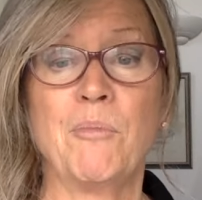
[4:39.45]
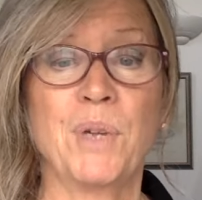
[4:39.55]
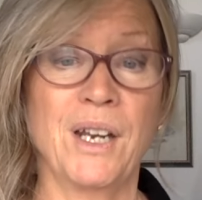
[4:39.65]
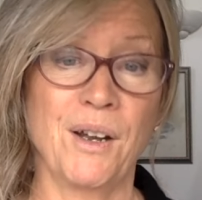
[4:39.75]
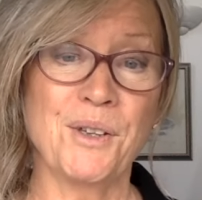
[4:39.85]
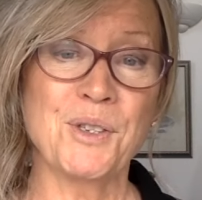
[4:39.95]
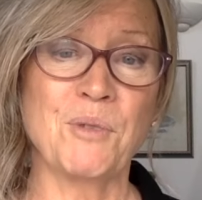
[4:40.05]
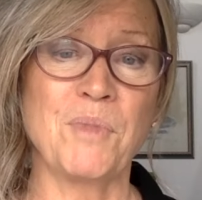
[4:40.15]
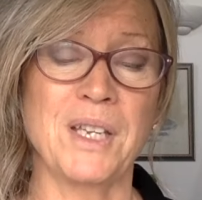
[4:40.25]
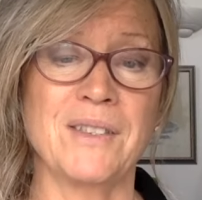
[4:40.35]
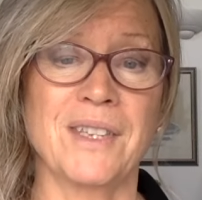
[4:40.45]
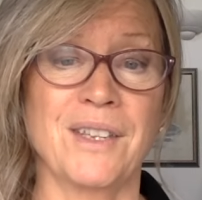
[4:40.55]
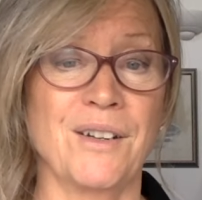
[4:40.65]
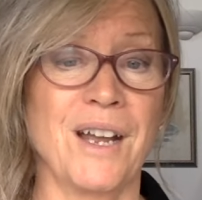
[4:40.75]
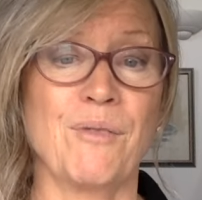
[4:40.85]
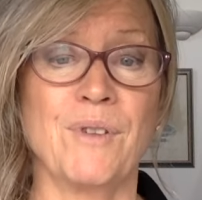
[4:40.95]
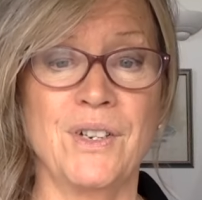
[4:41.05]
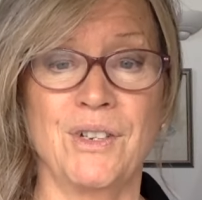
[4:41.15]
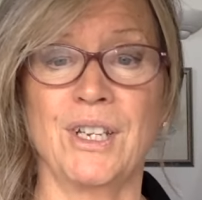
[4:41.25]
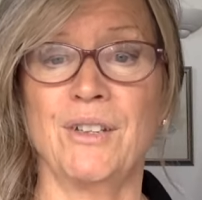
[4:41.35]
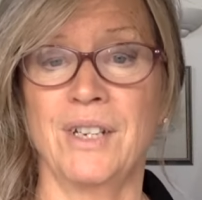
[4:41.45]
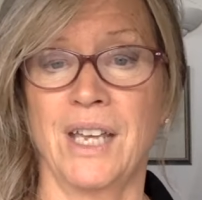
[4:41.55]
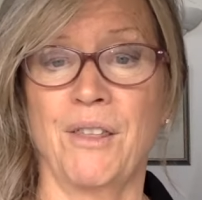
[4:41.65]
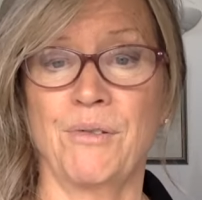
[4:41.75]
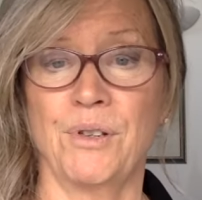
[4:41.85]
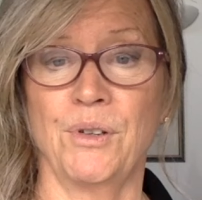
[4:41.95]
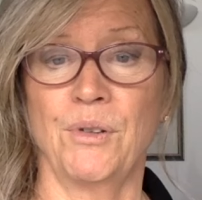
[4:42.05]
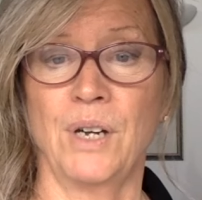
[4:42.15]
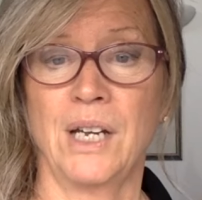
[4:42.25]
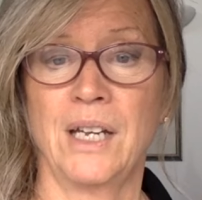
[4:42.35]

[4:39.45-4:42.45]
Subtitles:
But it also means that they're not rushing you to get through